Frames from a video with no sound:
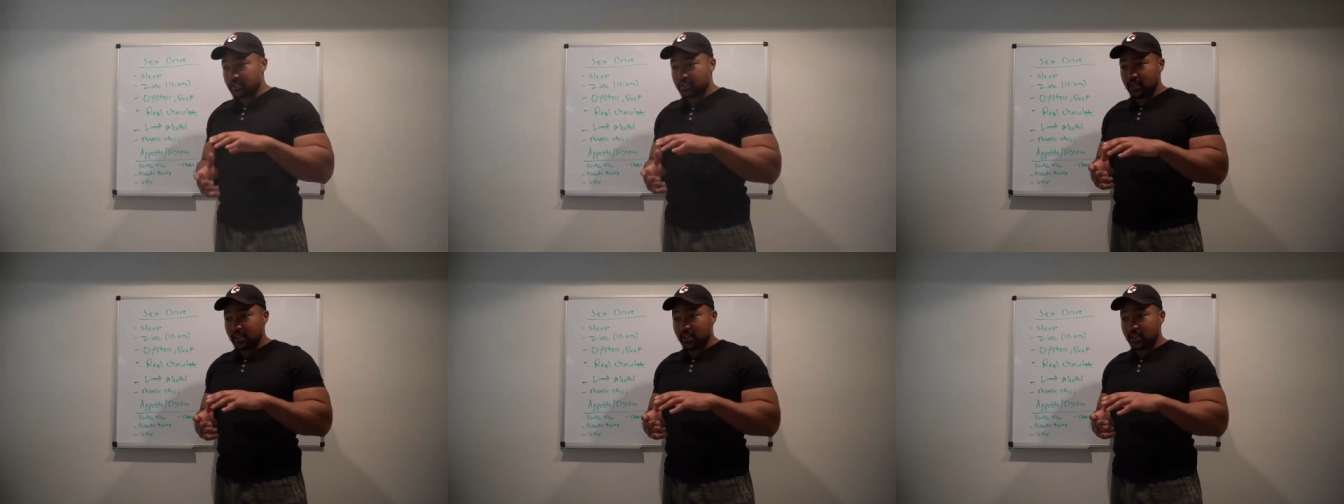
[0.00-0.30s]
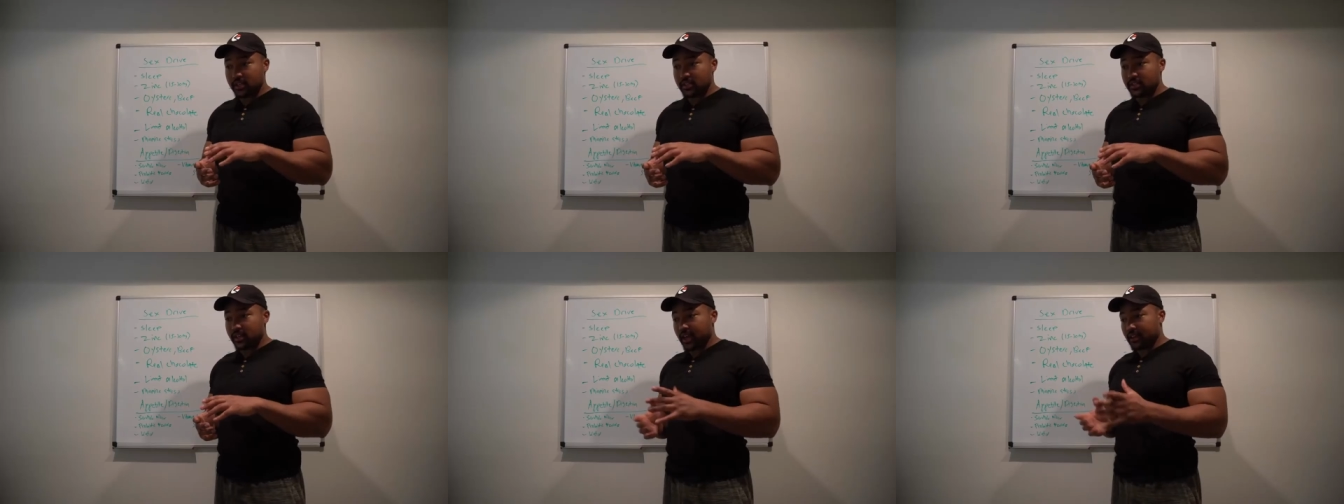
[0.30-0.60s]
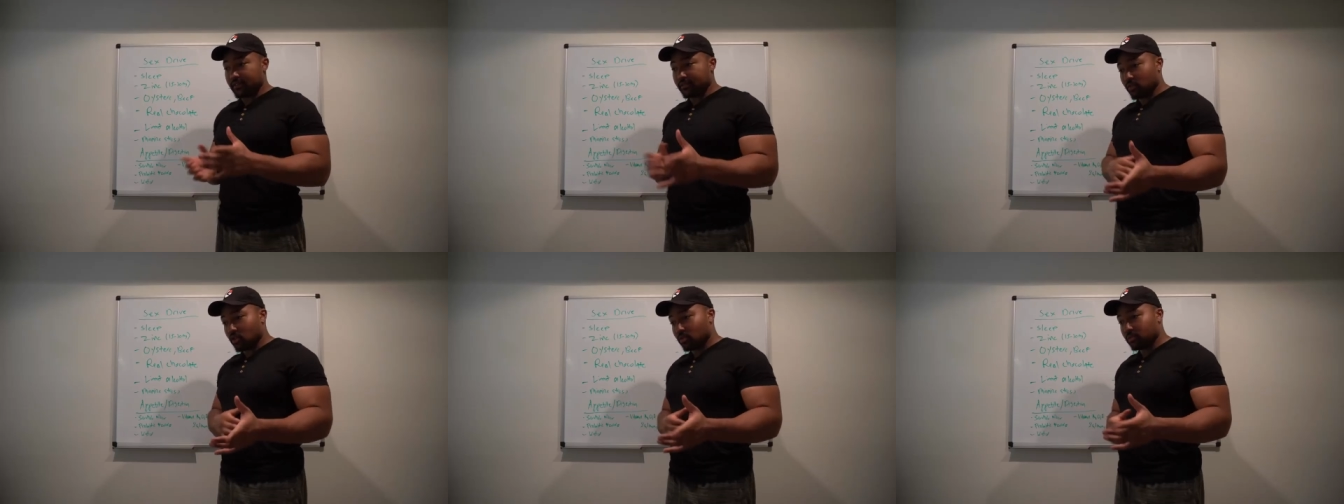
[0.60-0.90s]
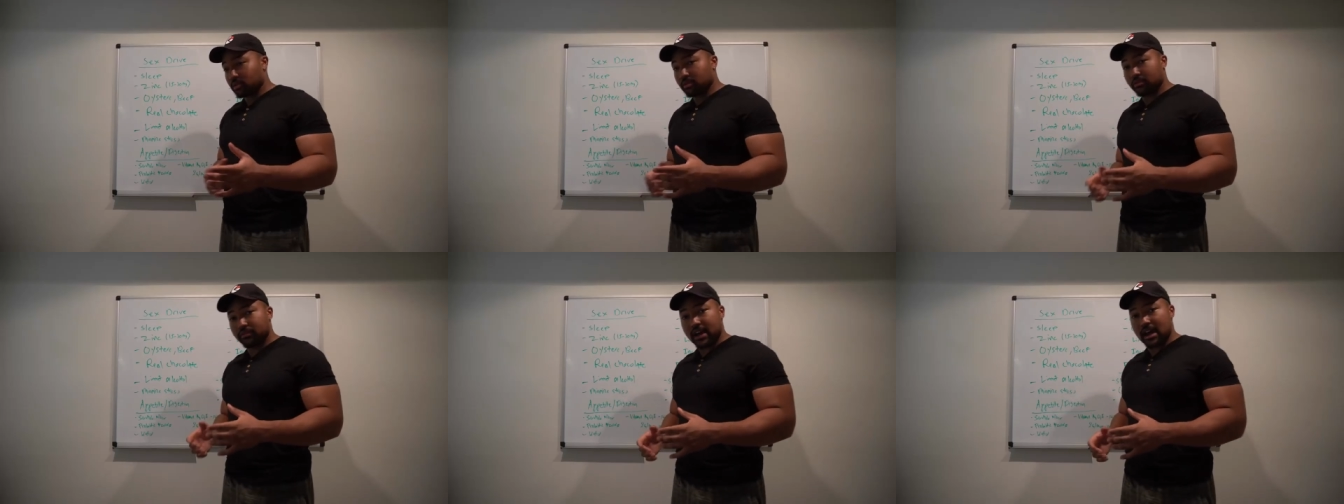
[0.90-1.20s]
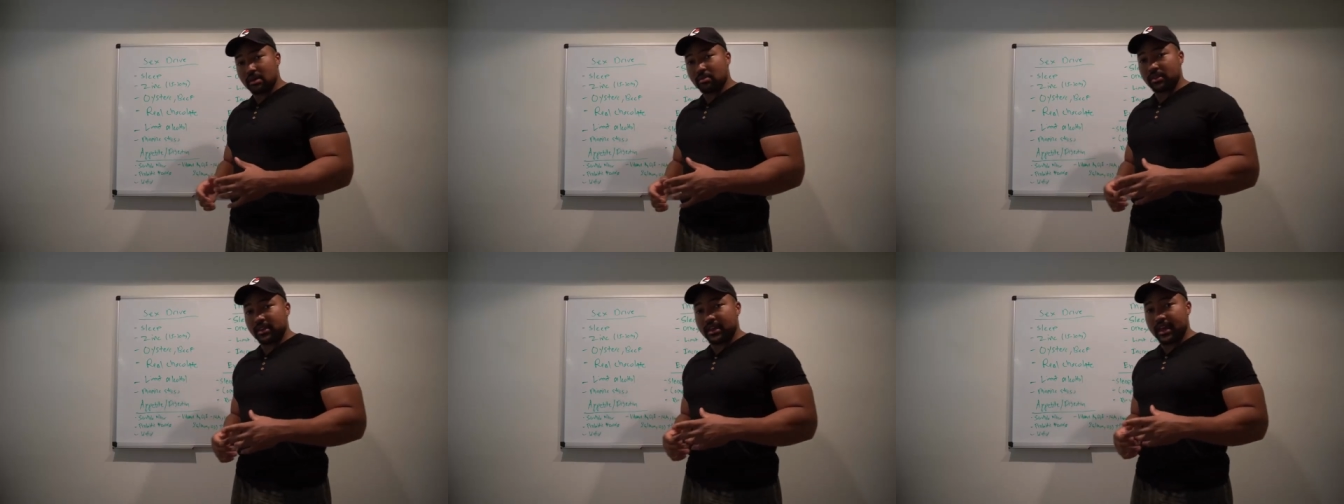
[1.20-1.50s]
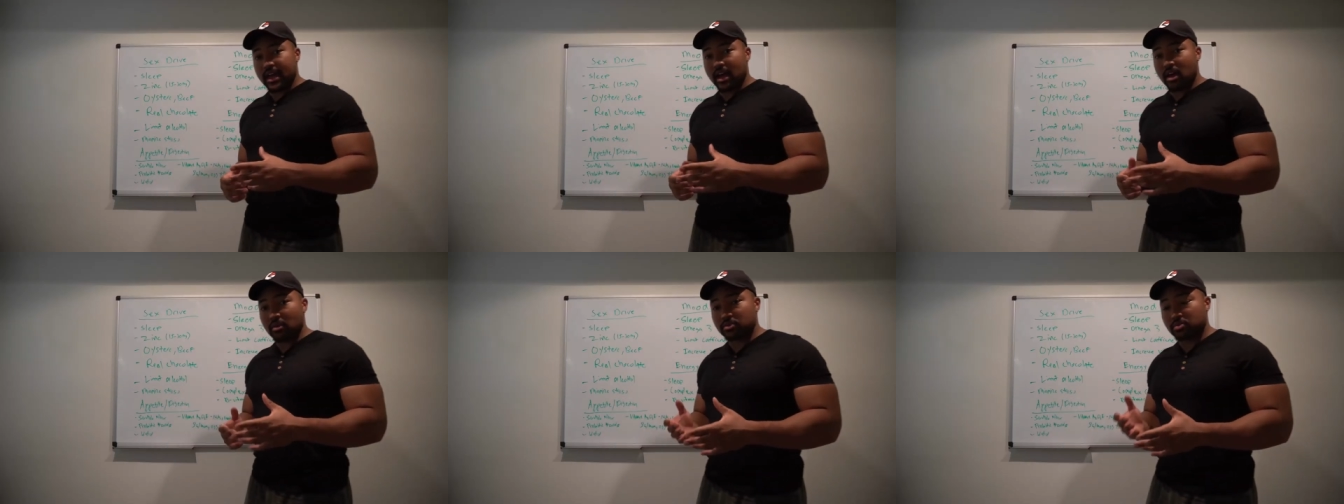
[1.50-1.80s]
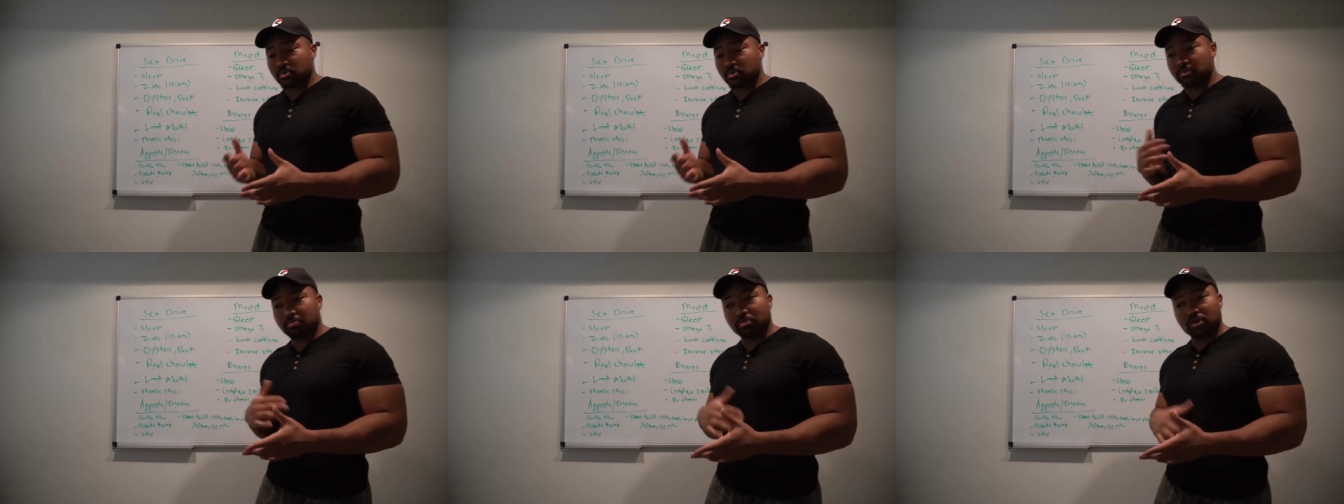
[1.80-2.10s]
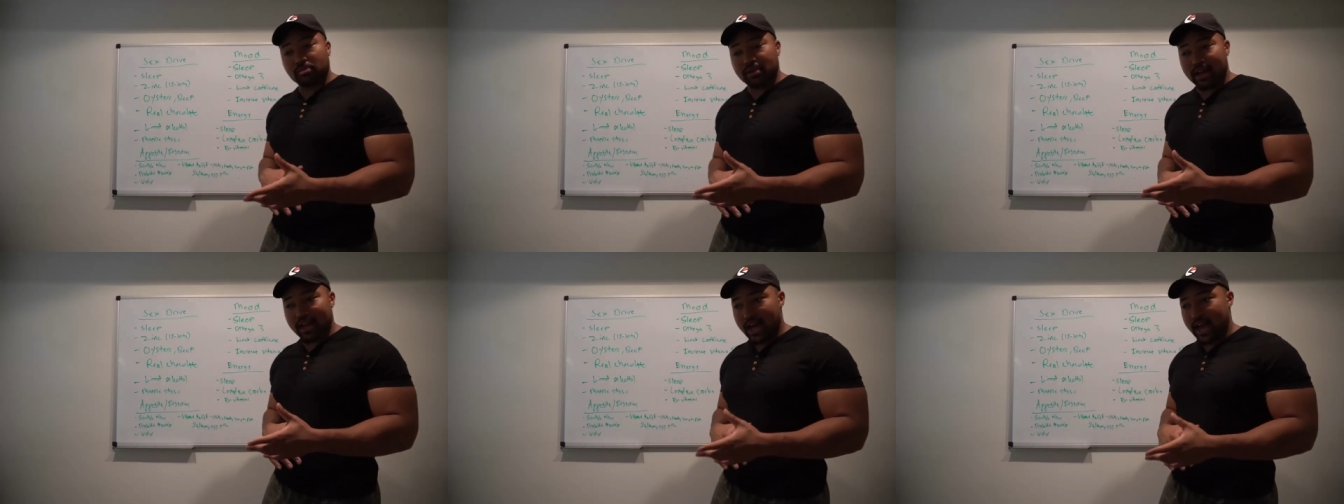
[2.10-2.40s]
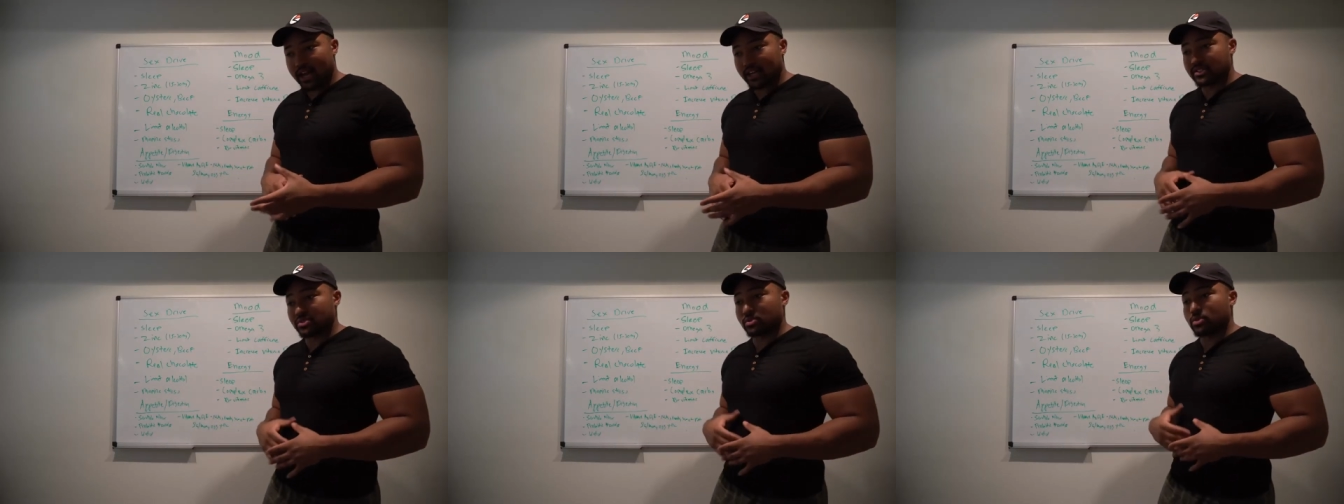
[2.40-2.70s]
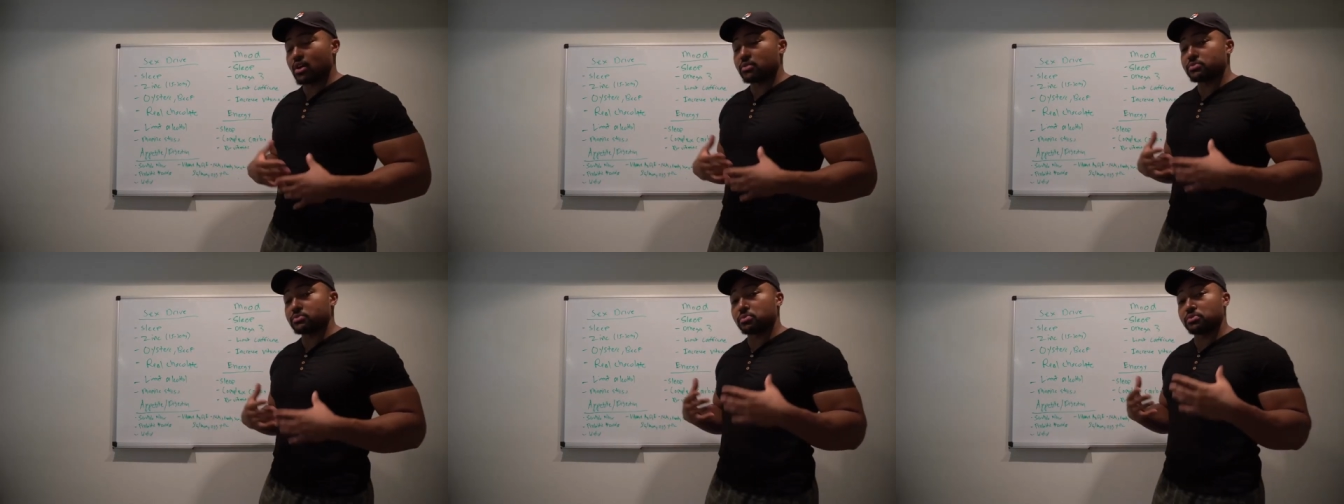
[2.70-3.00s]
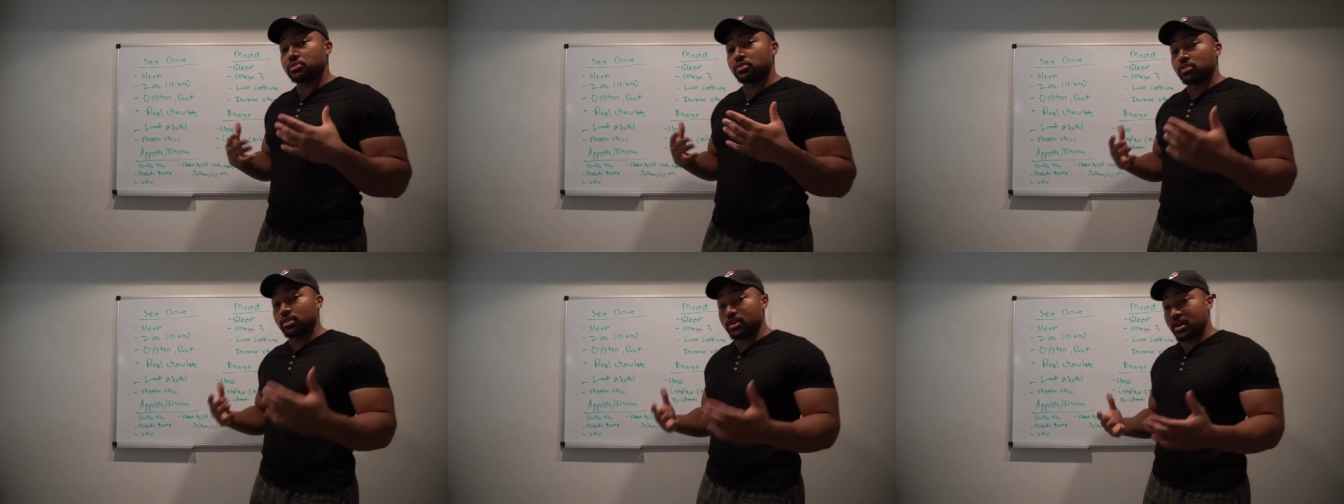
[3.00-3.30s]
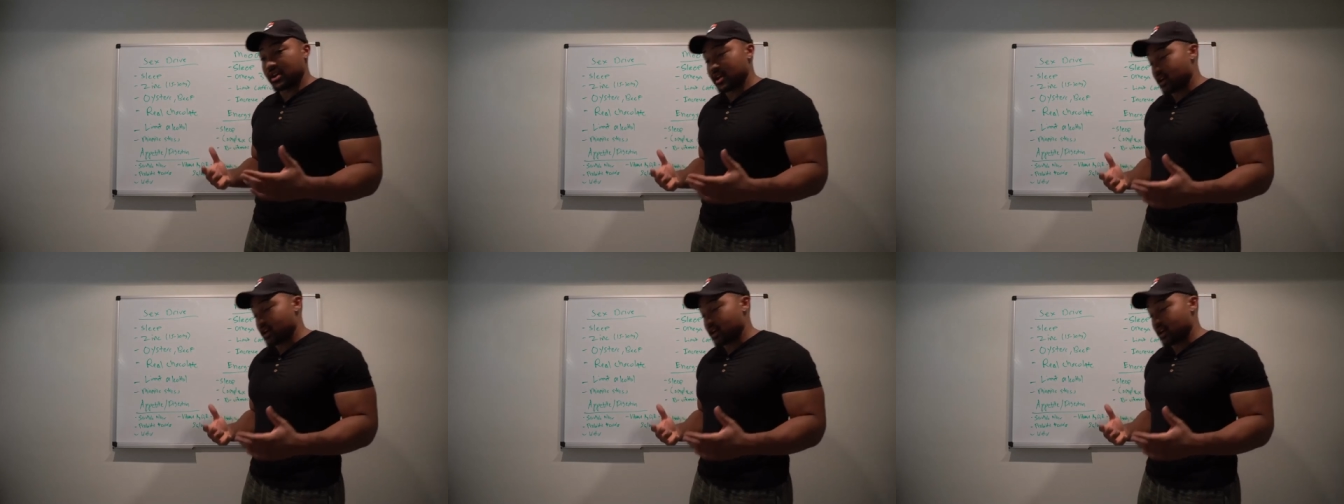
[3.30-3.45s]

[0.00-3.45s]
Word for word: is a form of fiber that helps with prebiotics, so it helps with your gut